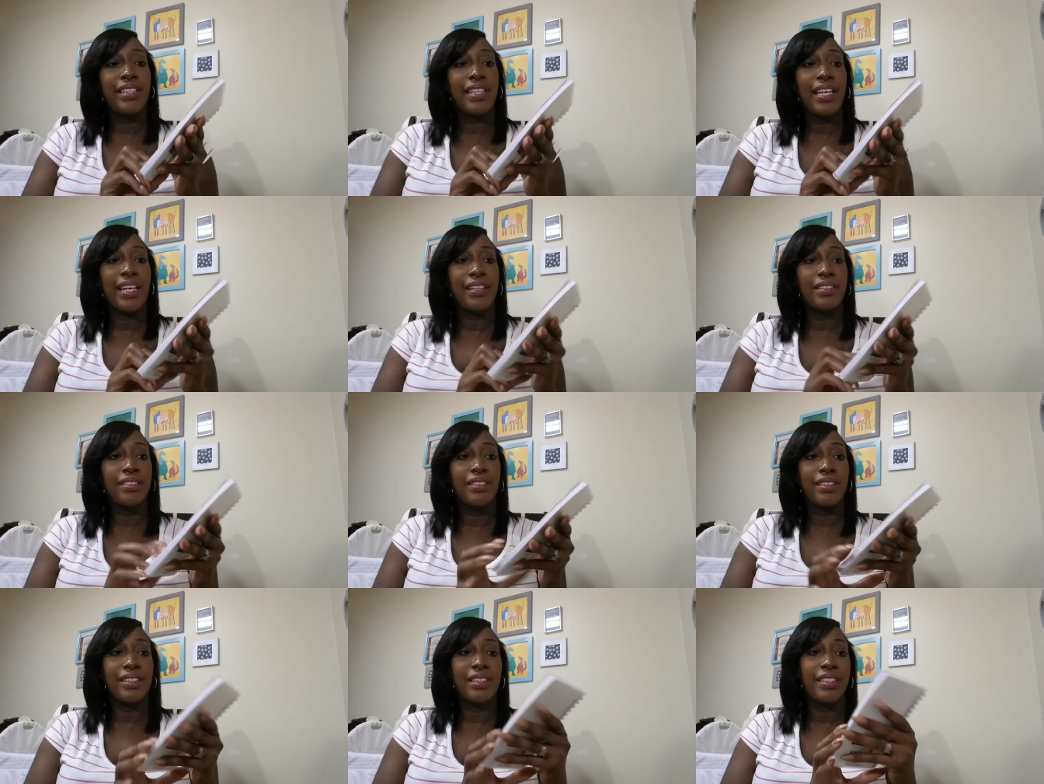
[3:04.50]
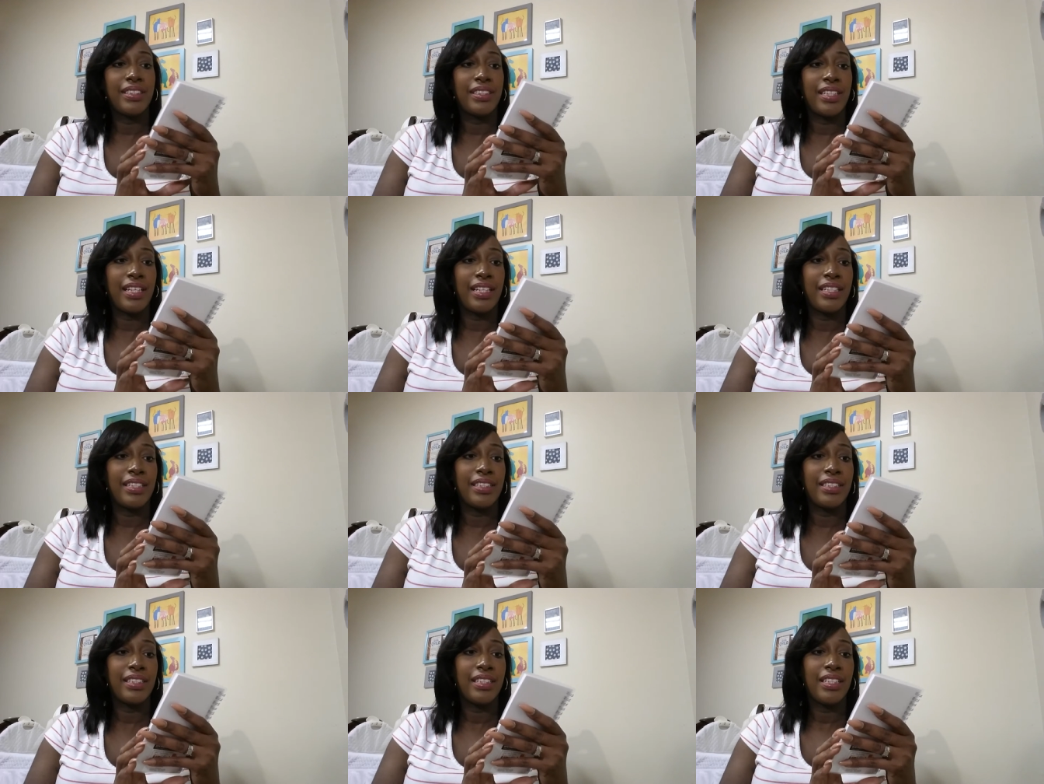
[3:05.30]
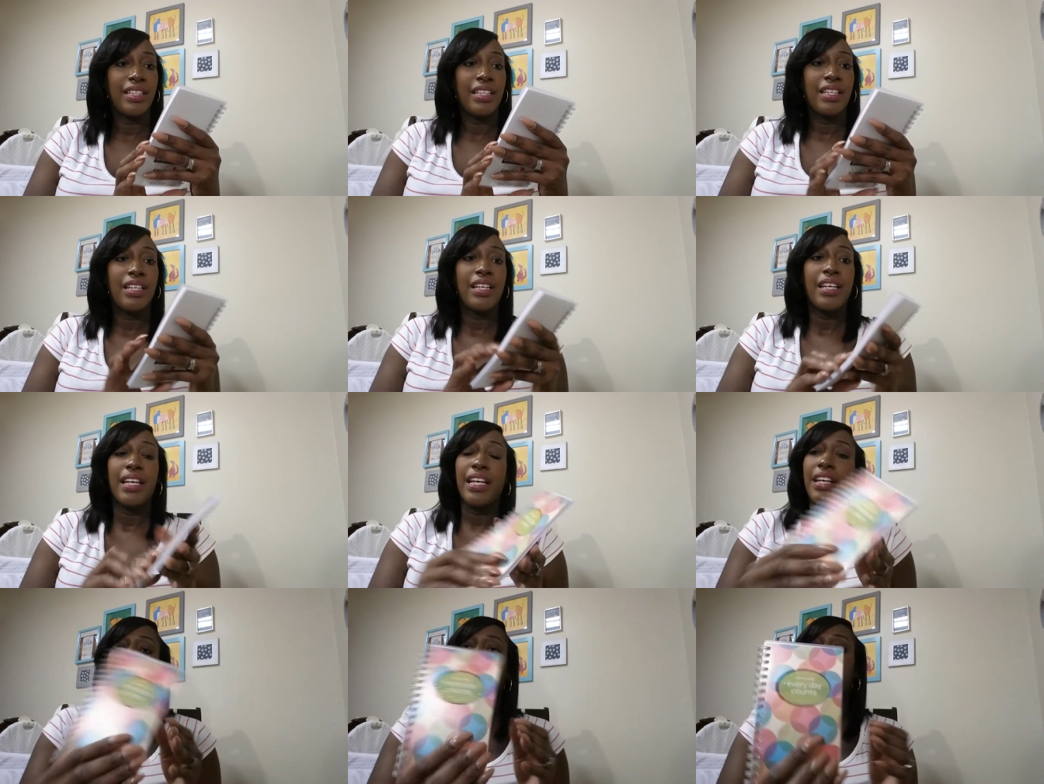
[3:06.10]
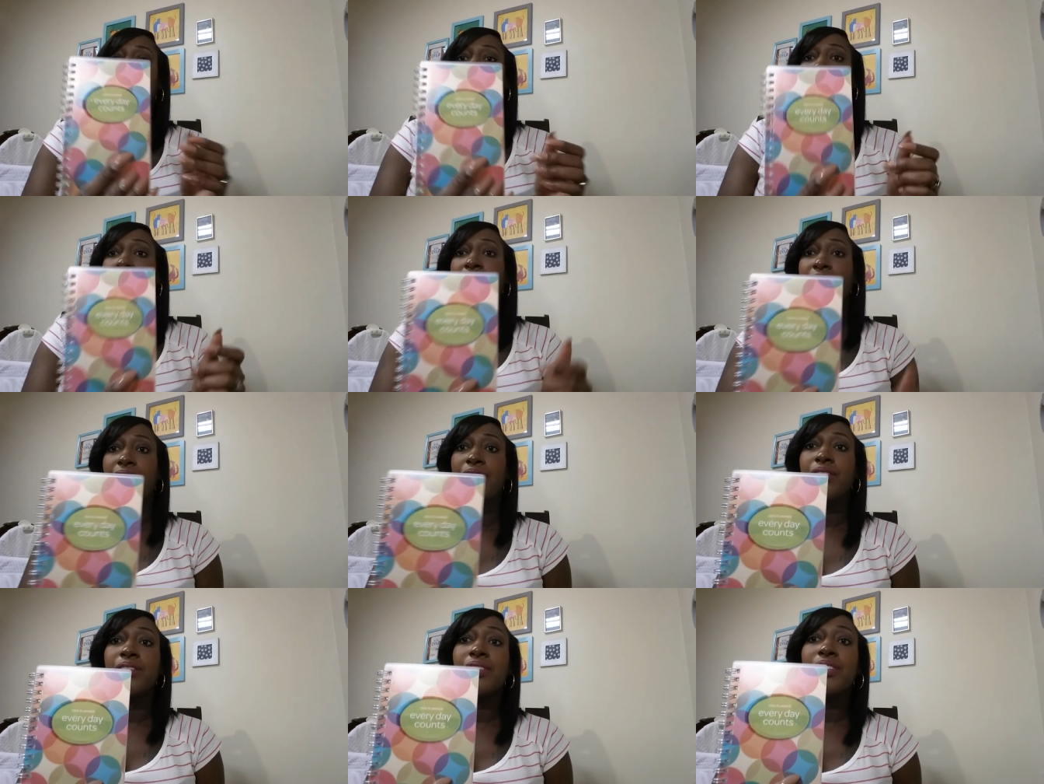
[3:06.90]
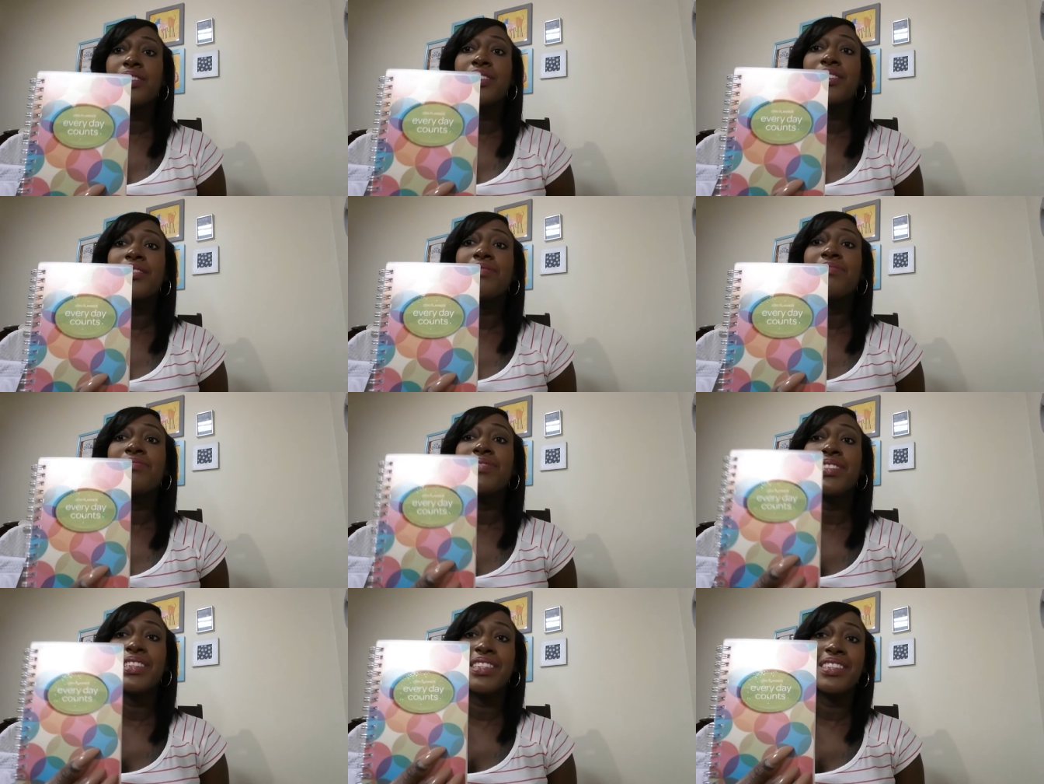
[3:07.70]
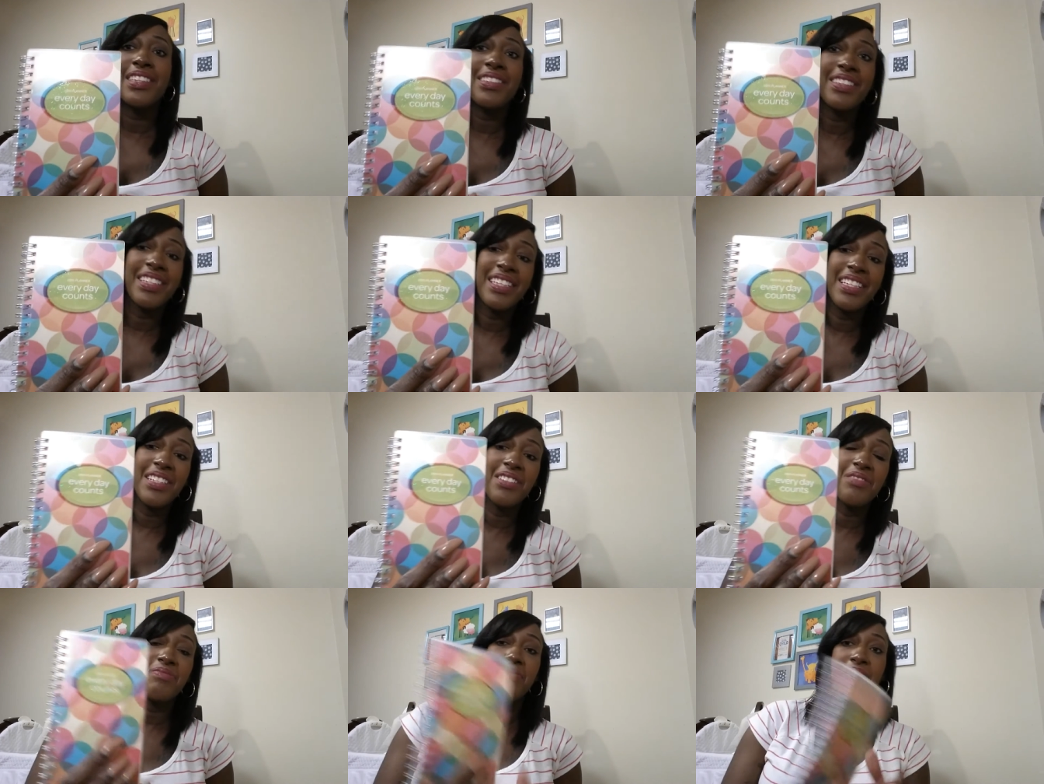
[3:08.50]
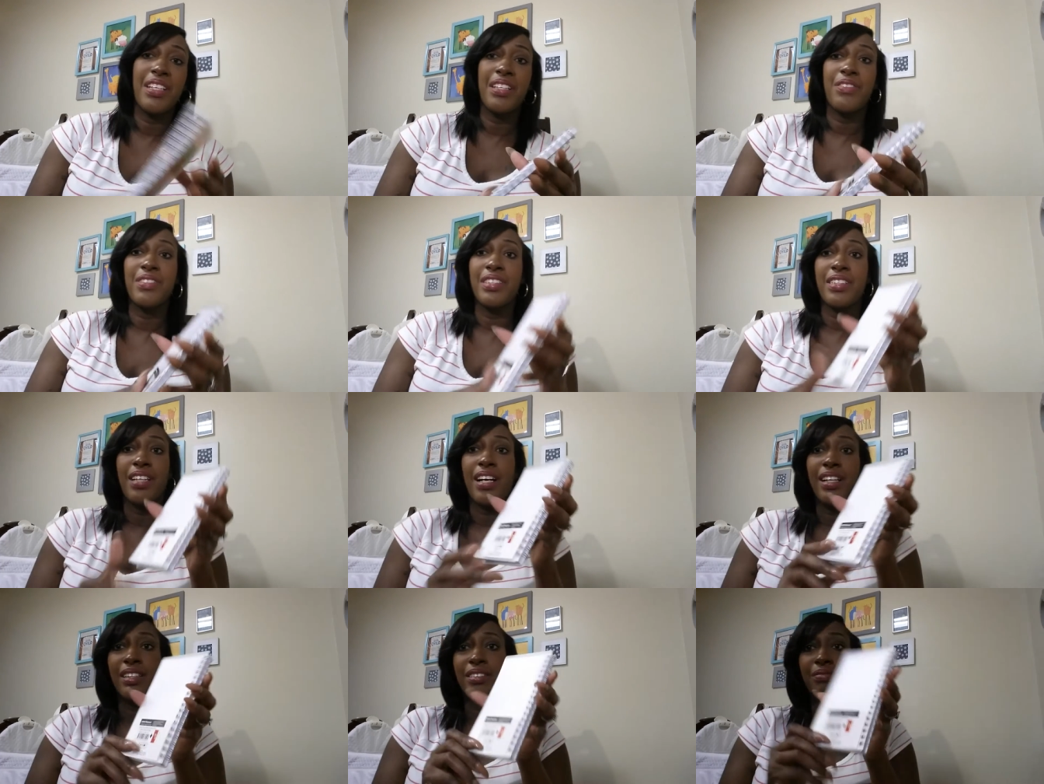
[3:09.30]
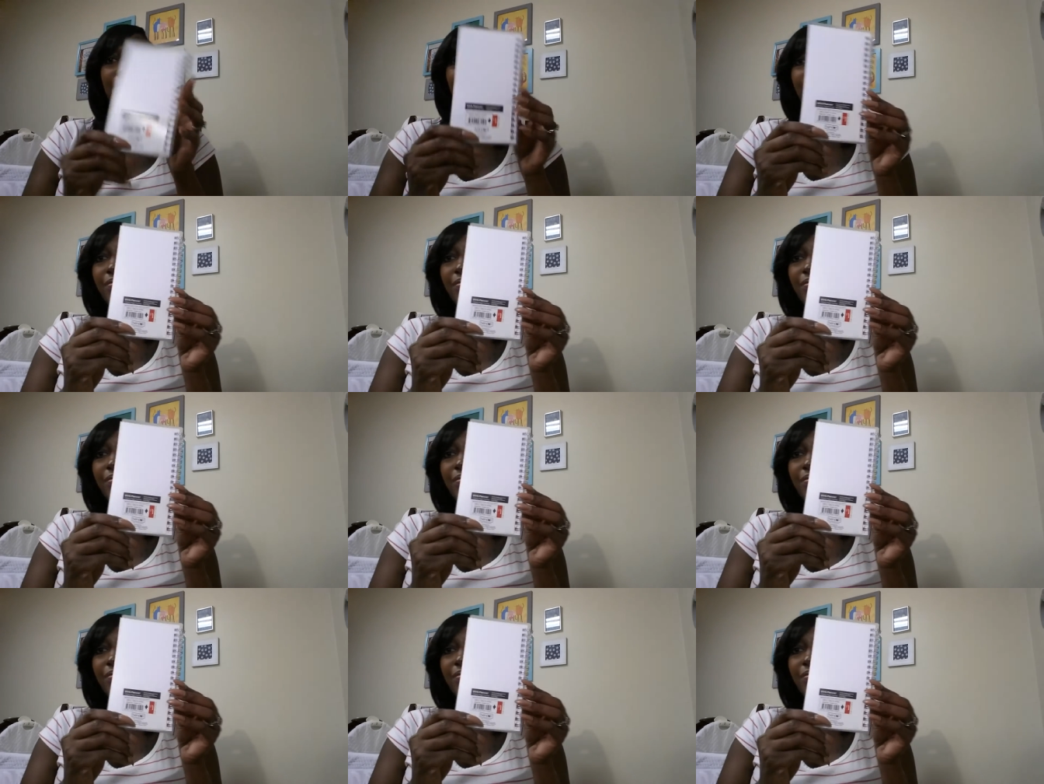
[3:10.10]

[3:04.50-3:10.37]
calendar, and it says "Every day counts." It's just so cute, and it was a dollar.